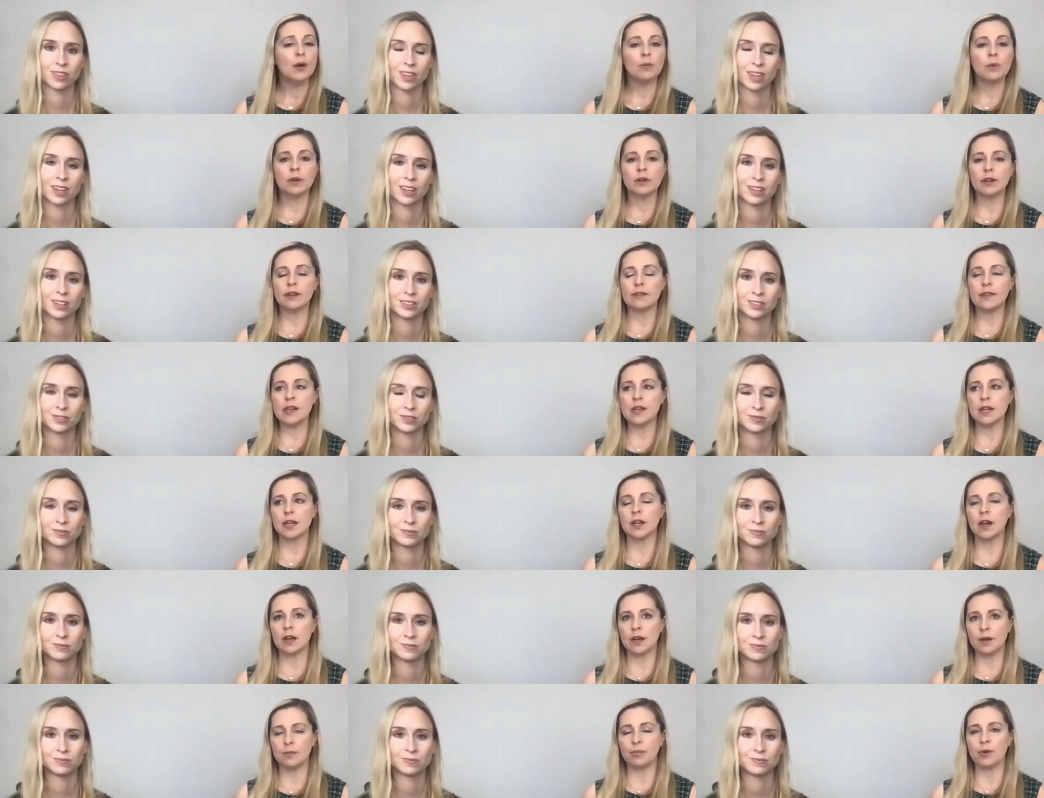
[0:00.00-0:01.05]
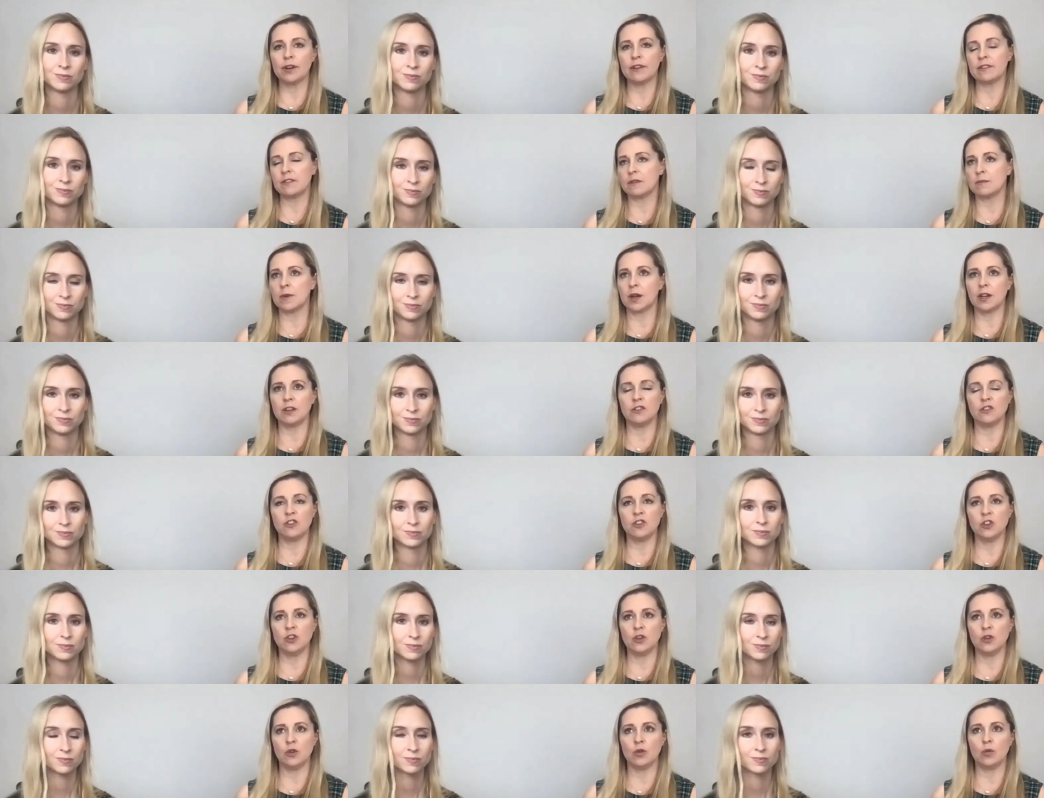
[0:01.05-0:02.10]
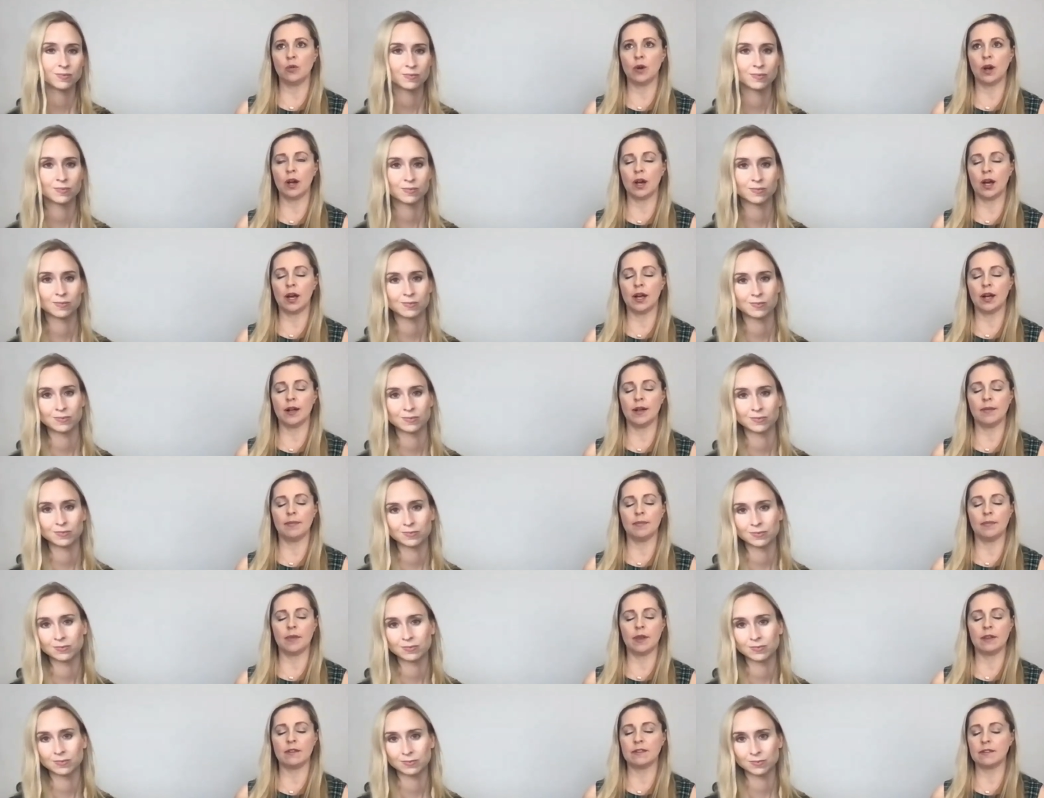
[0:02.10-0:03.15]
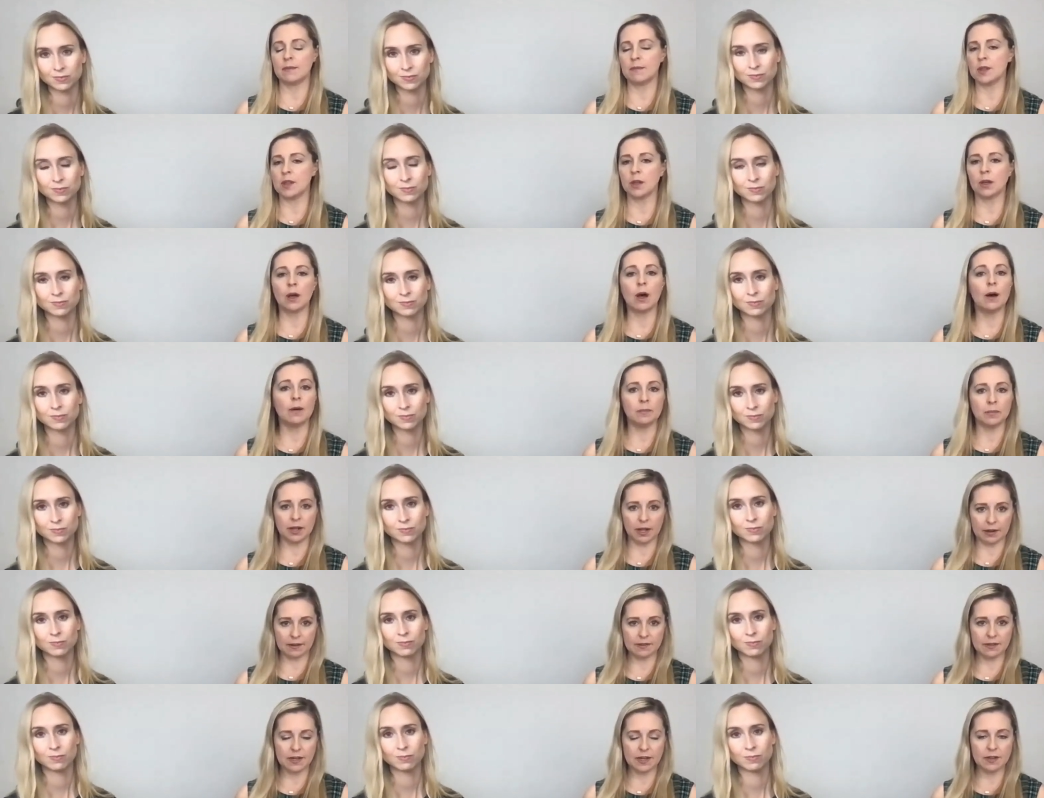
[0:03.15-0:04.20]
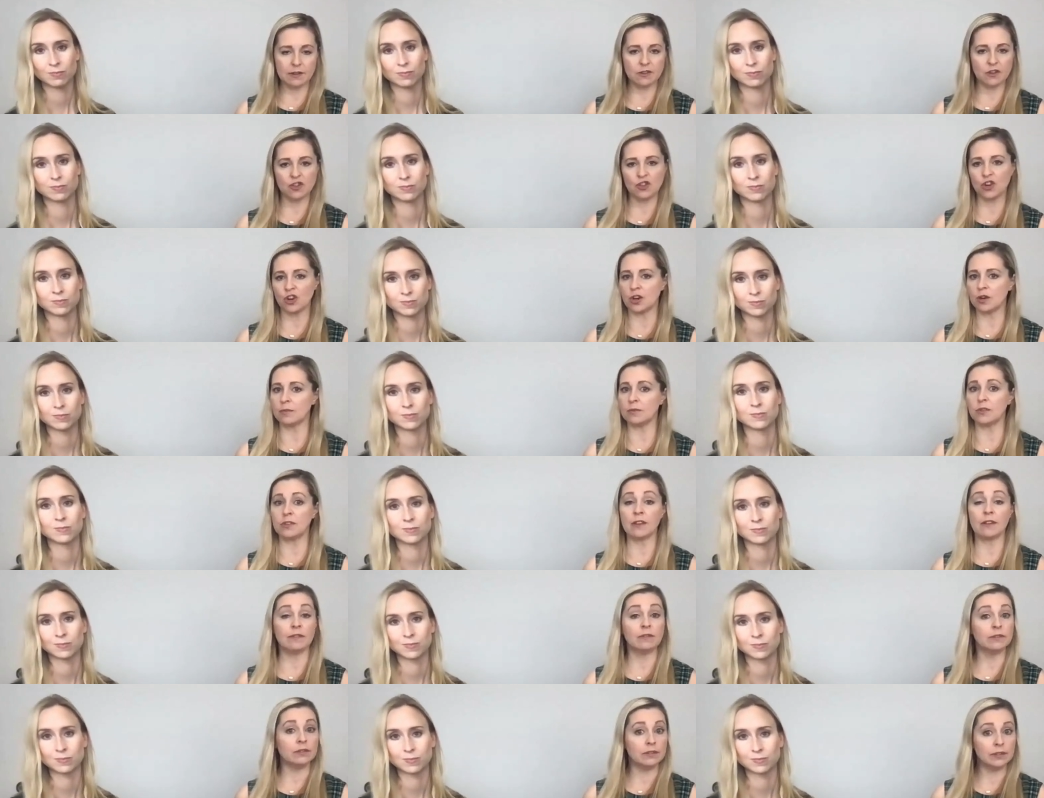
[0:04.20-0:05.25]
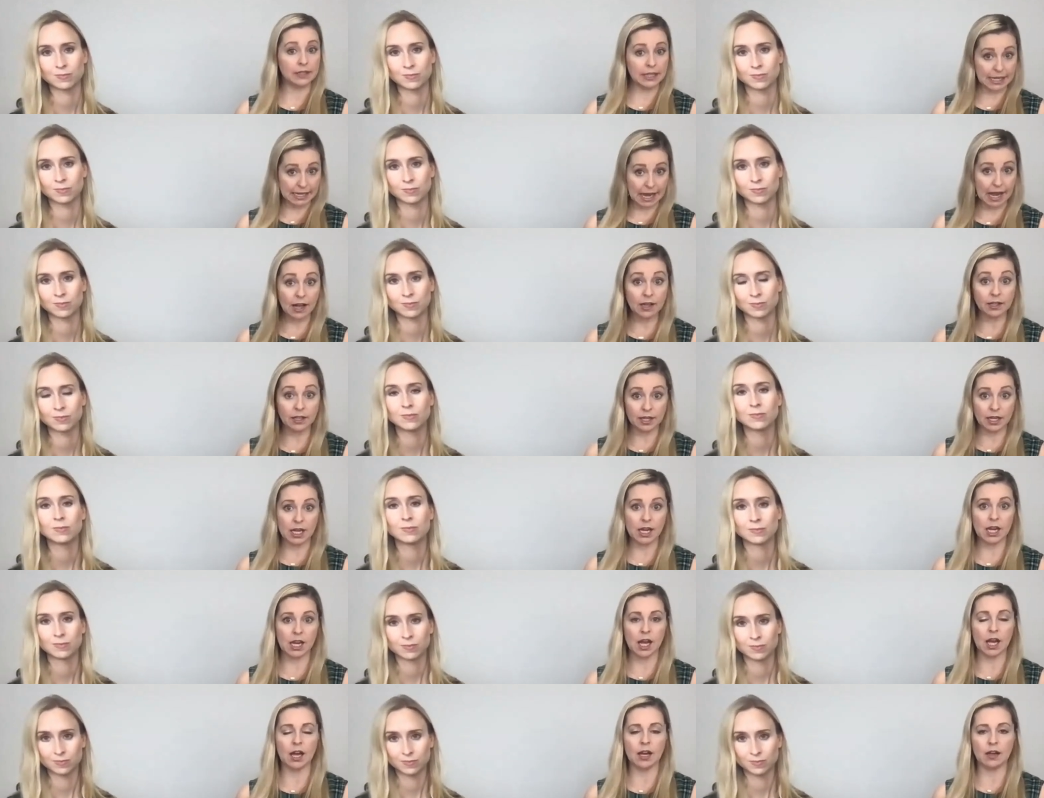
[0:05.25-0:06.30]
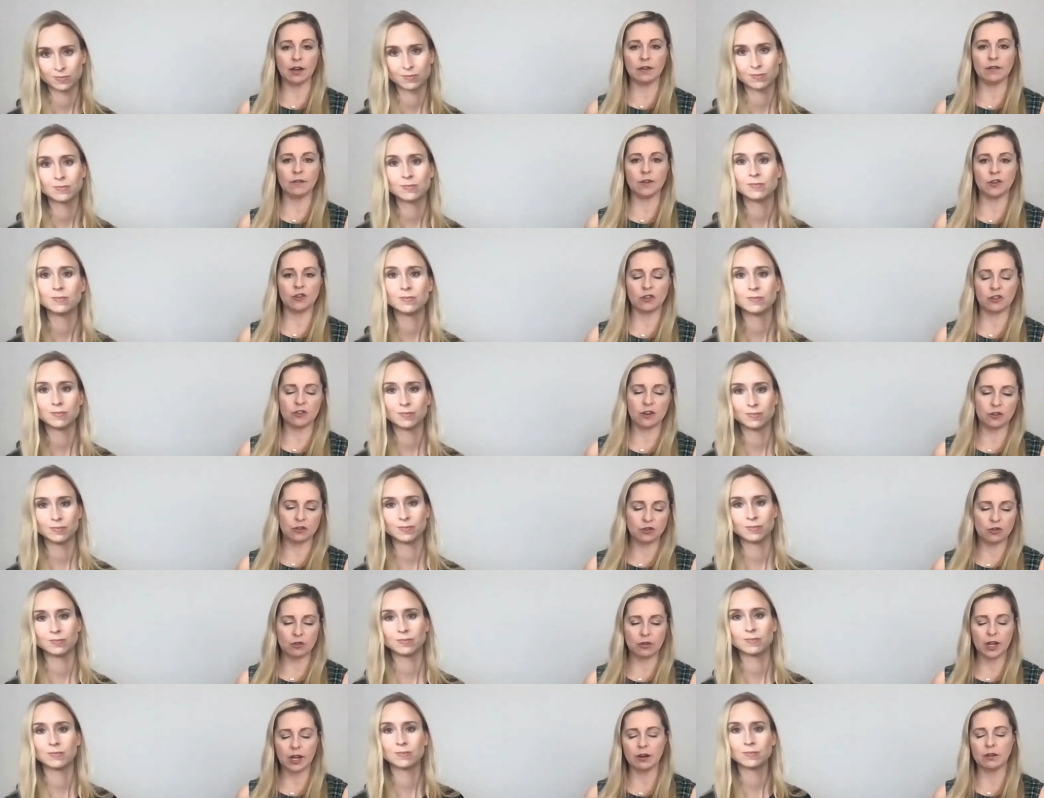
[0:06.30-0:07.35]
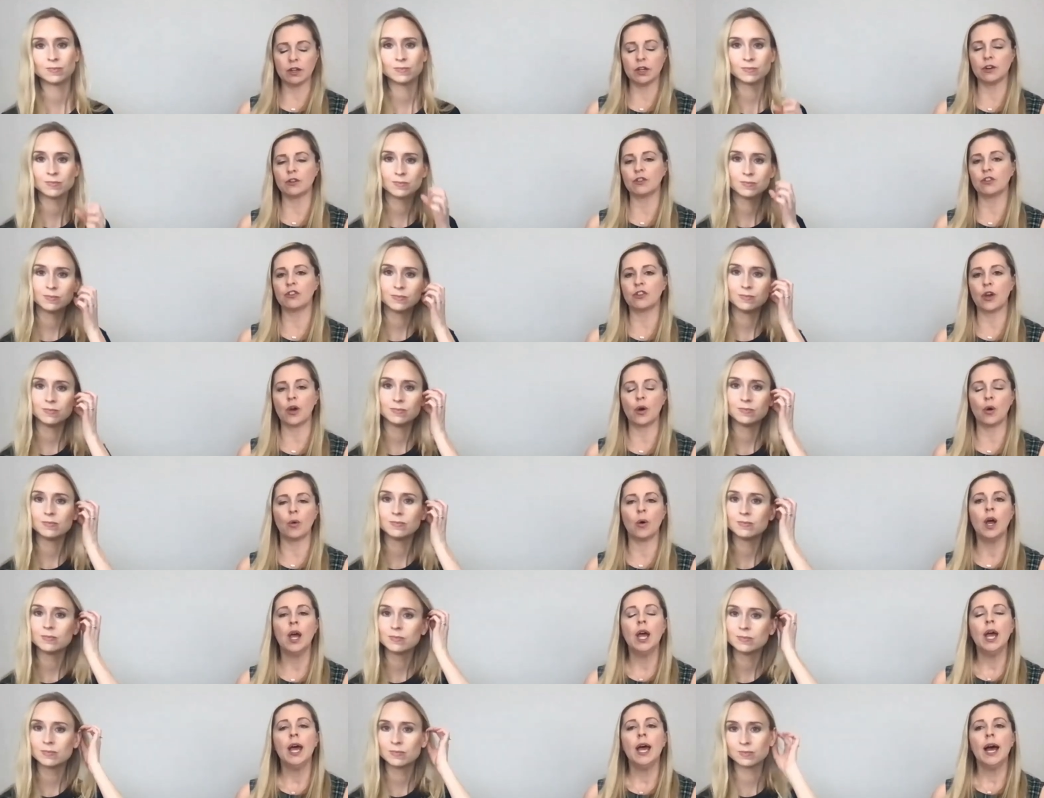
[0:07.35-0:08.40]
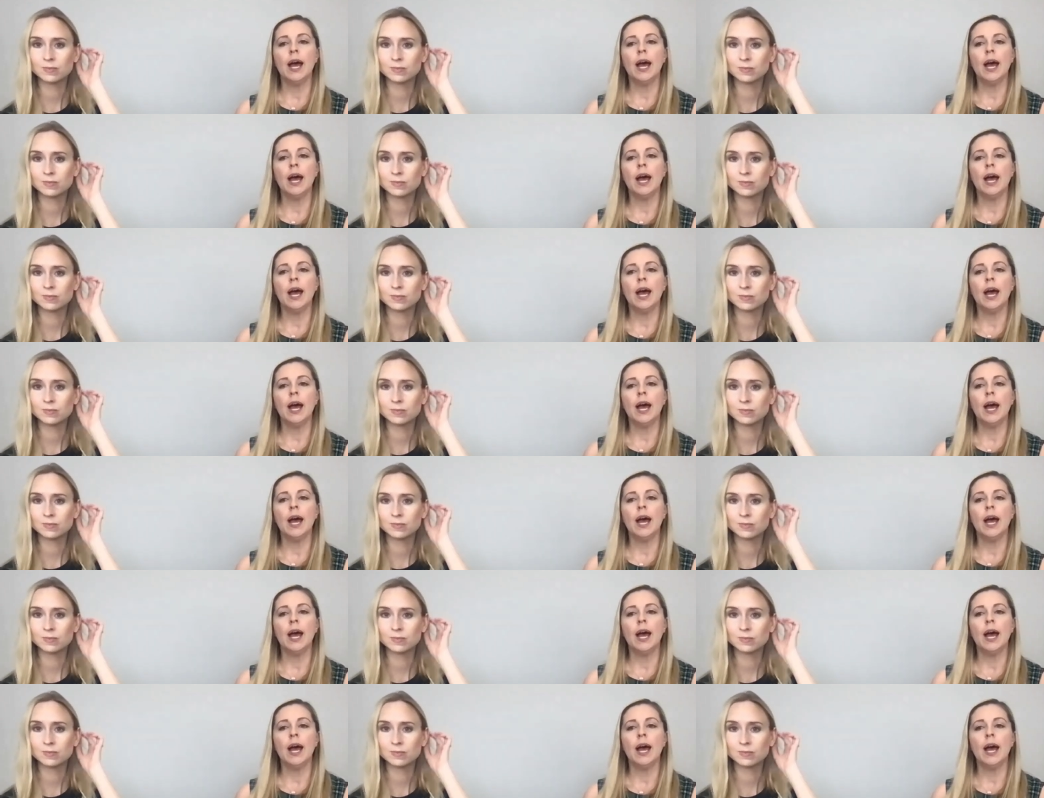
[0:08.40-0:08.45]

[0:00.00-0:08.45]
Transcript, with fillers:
Speaker 1: Well, and I think it kind of brings to mind, too, um, some of the complexities in terms of legality of gestational mm-hmm. carrier. Mm-hmm. So,